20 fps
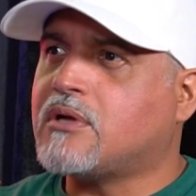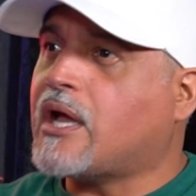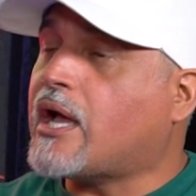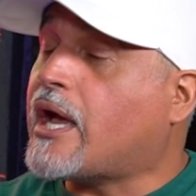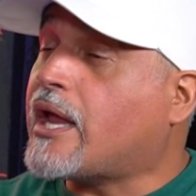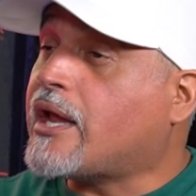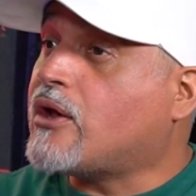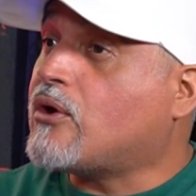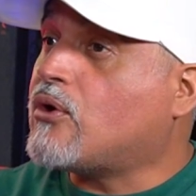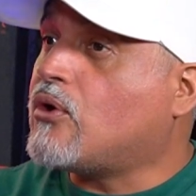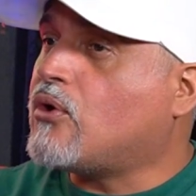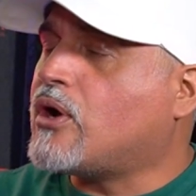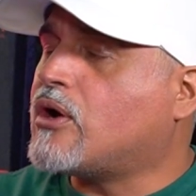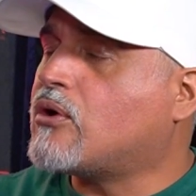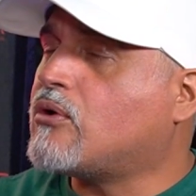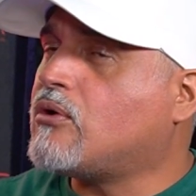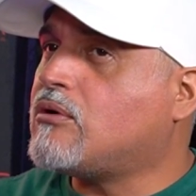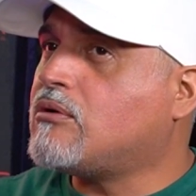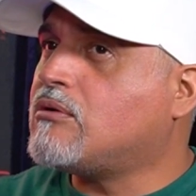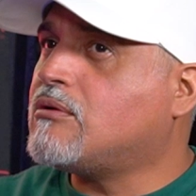I didn't know. I
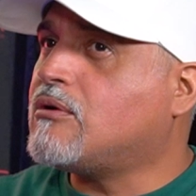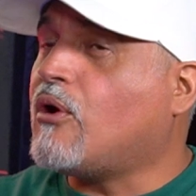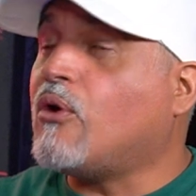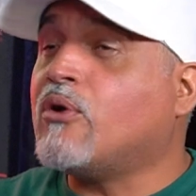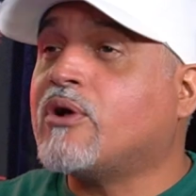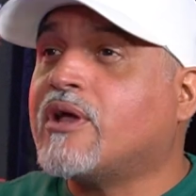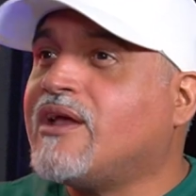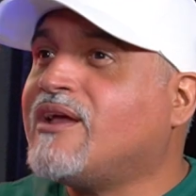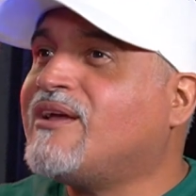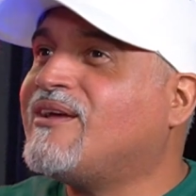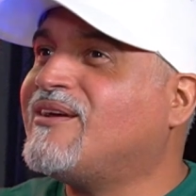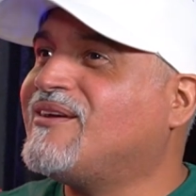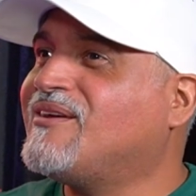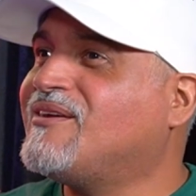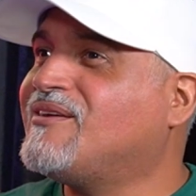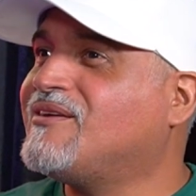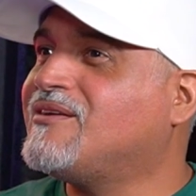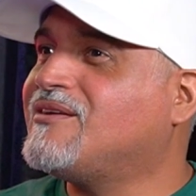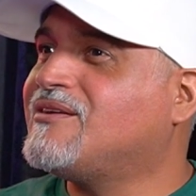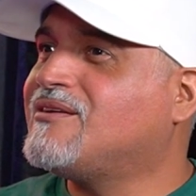go, okay.
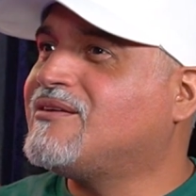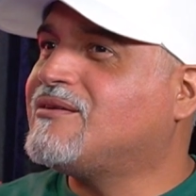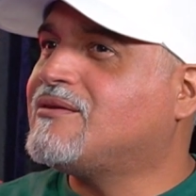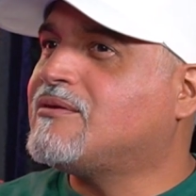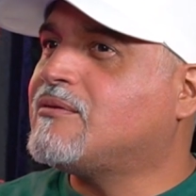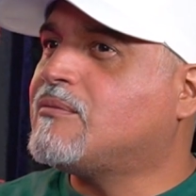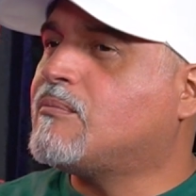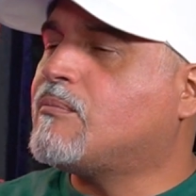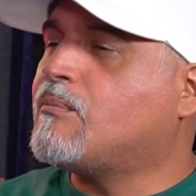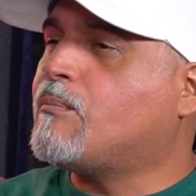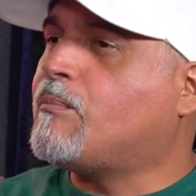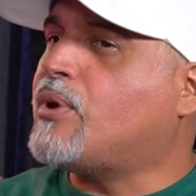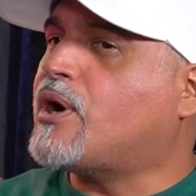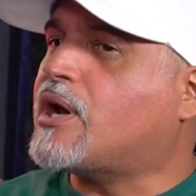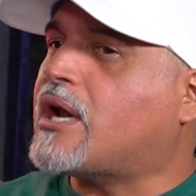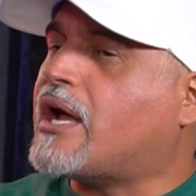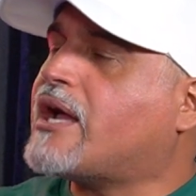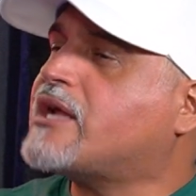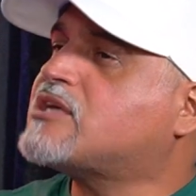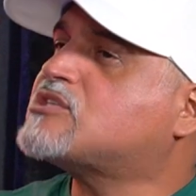
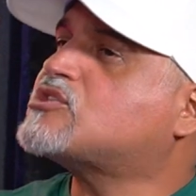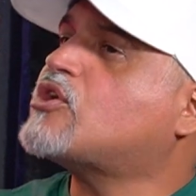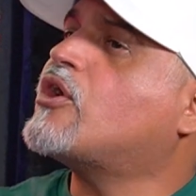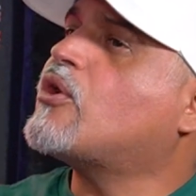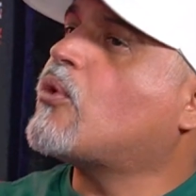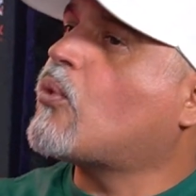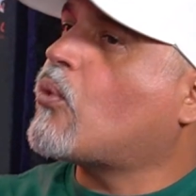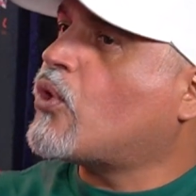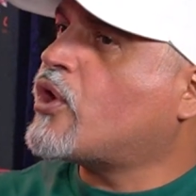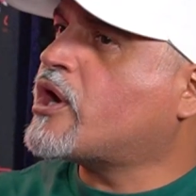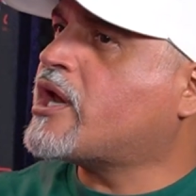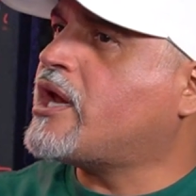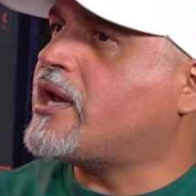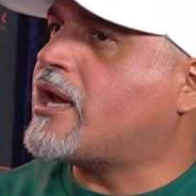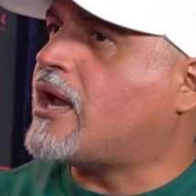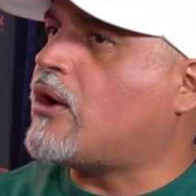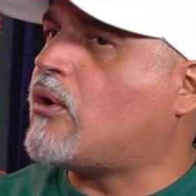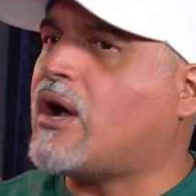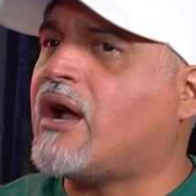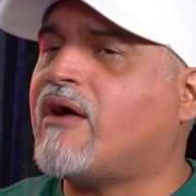But I started working
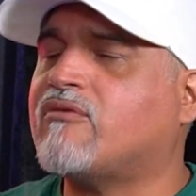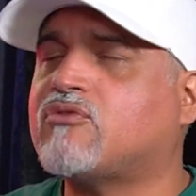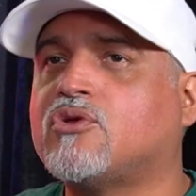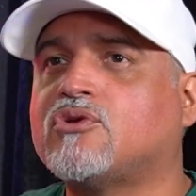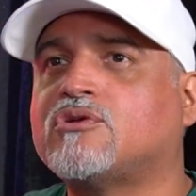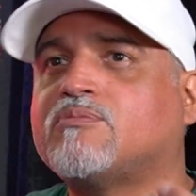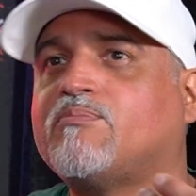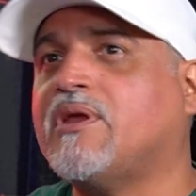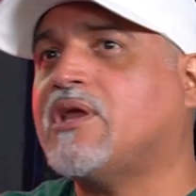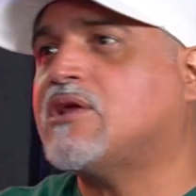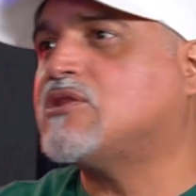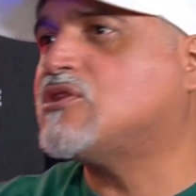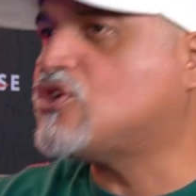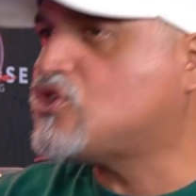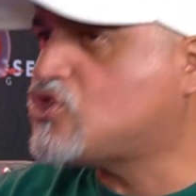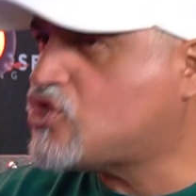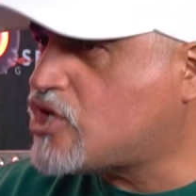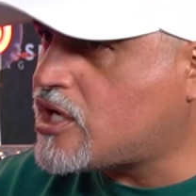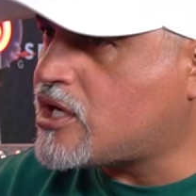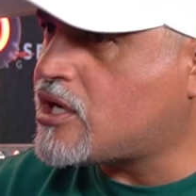now. I have to be in the
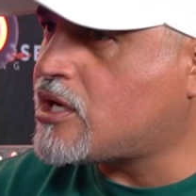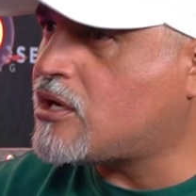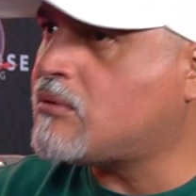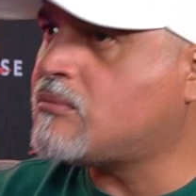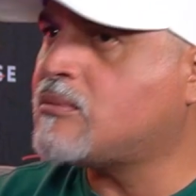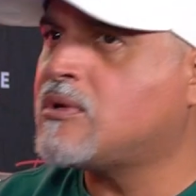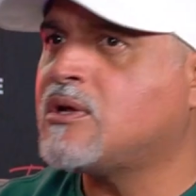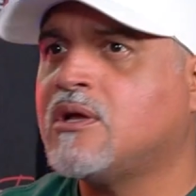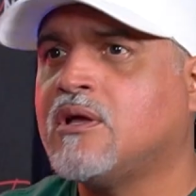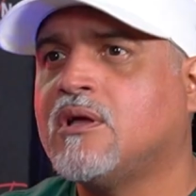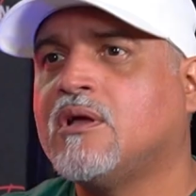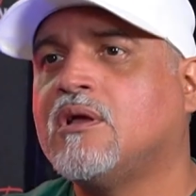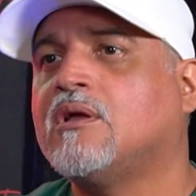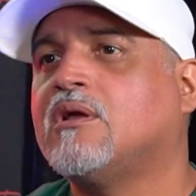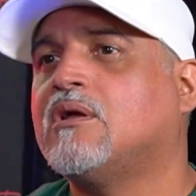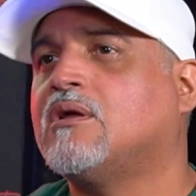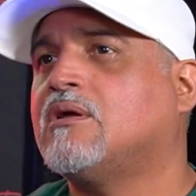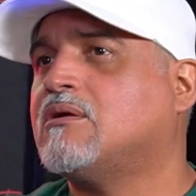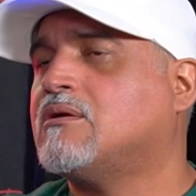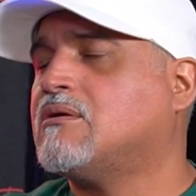gym.
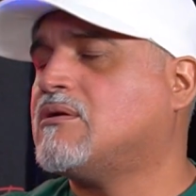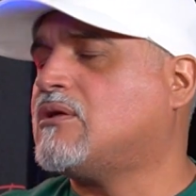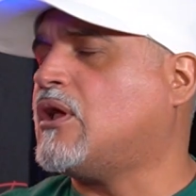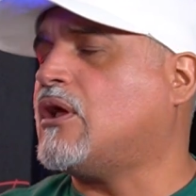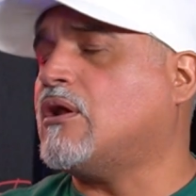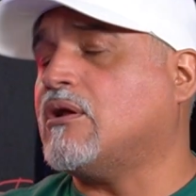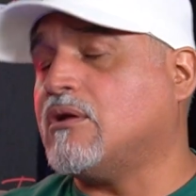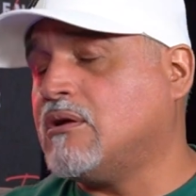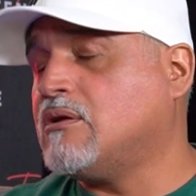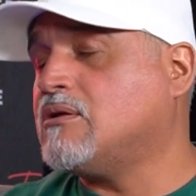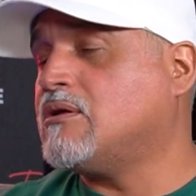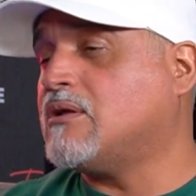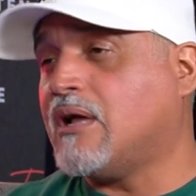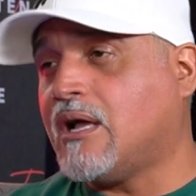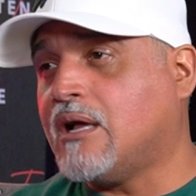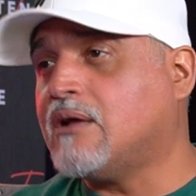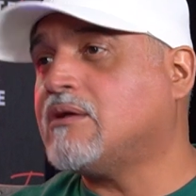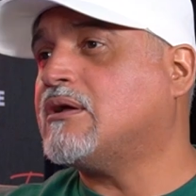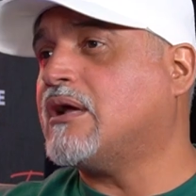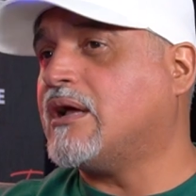Yeah.
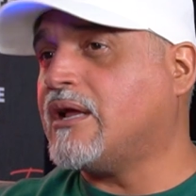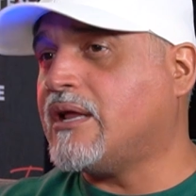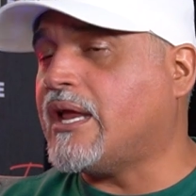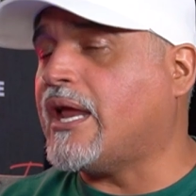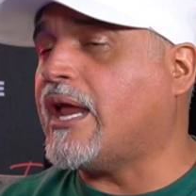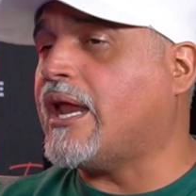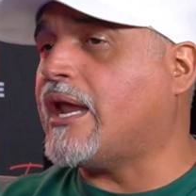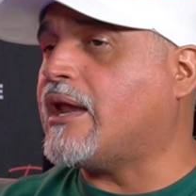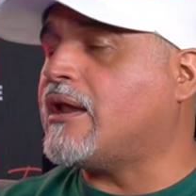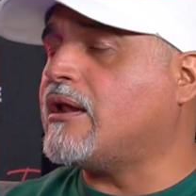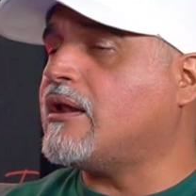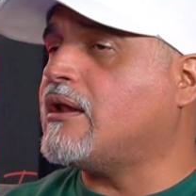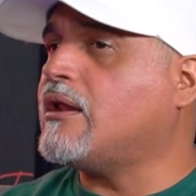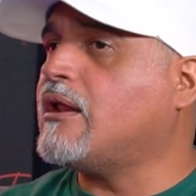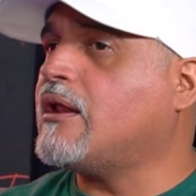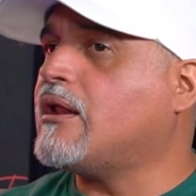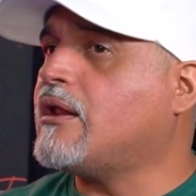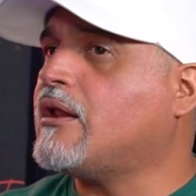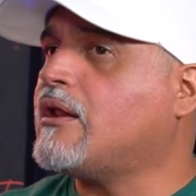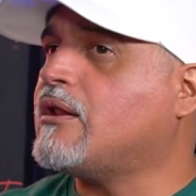And
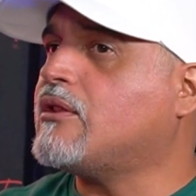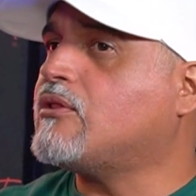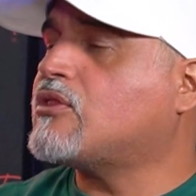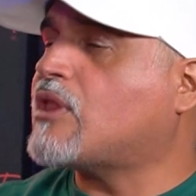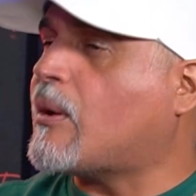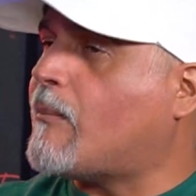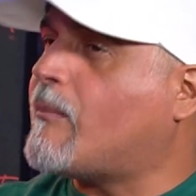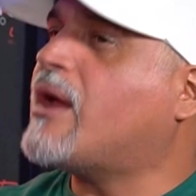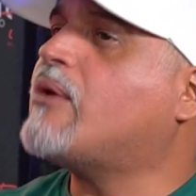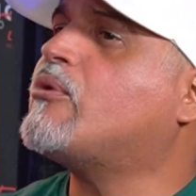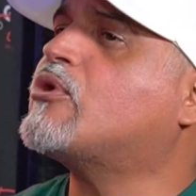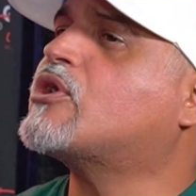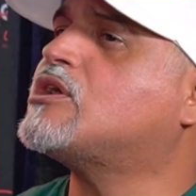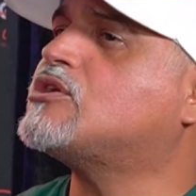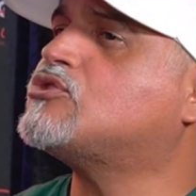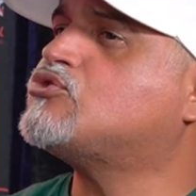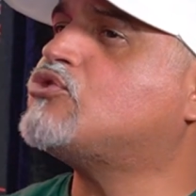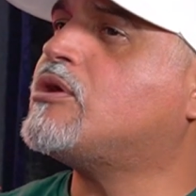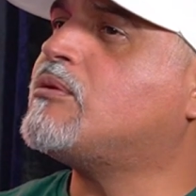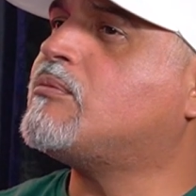the
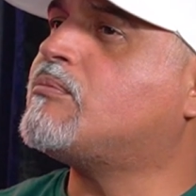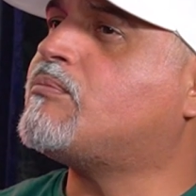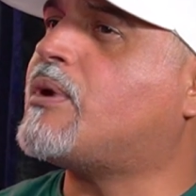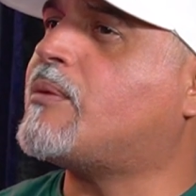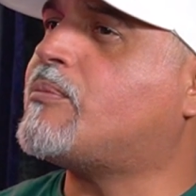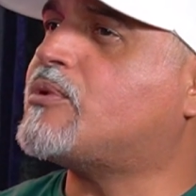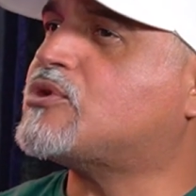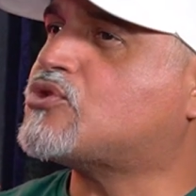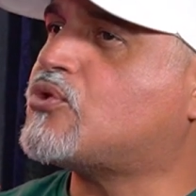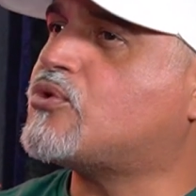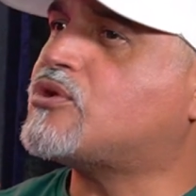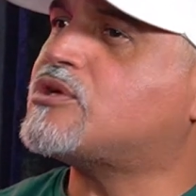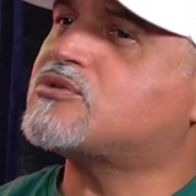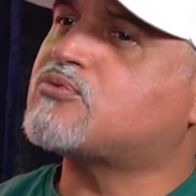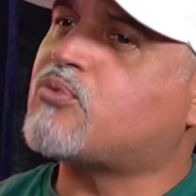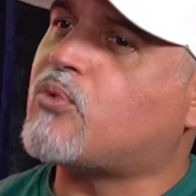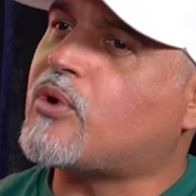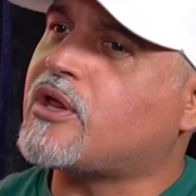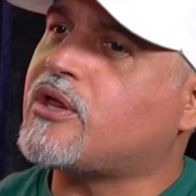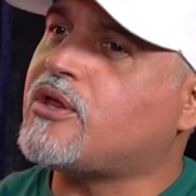American dream, Papachon, is
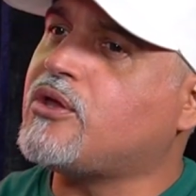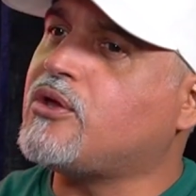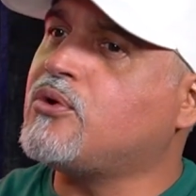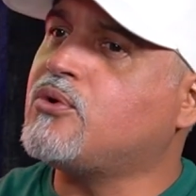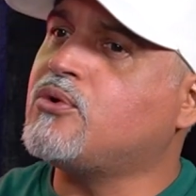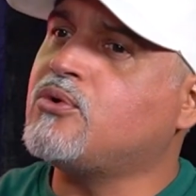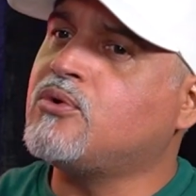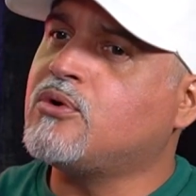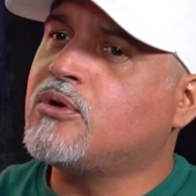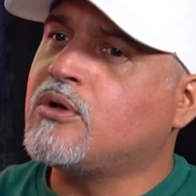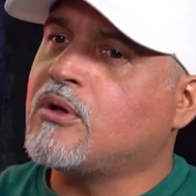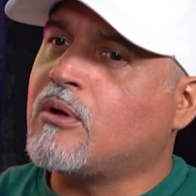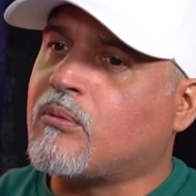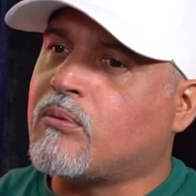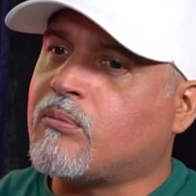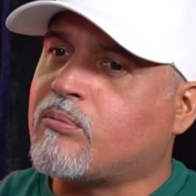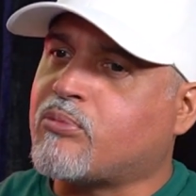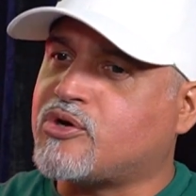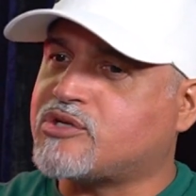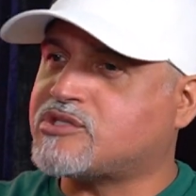what you
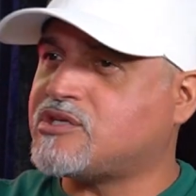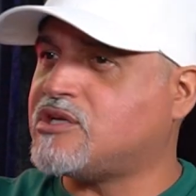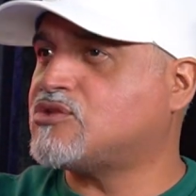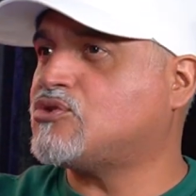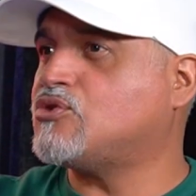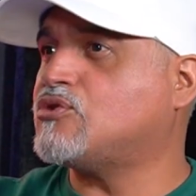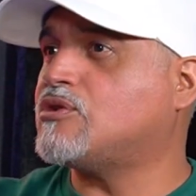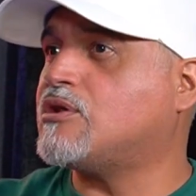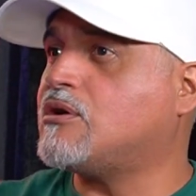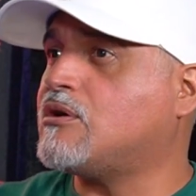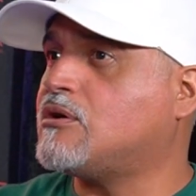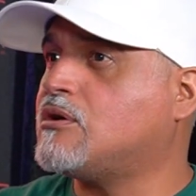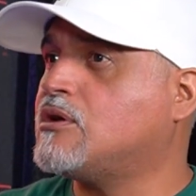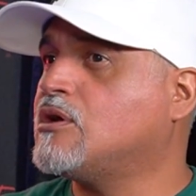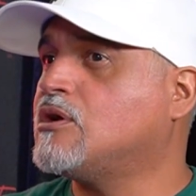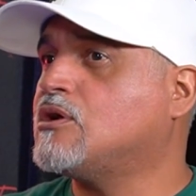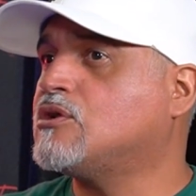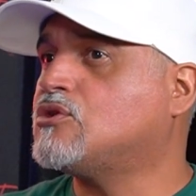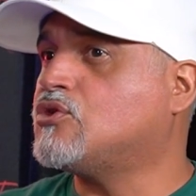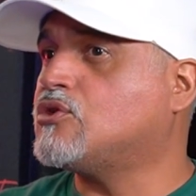present to
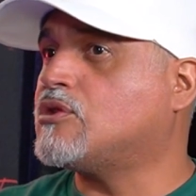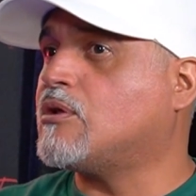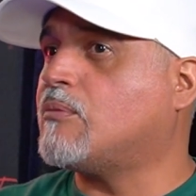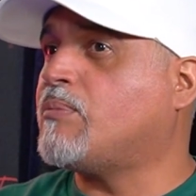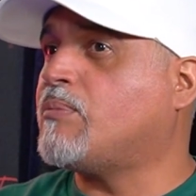the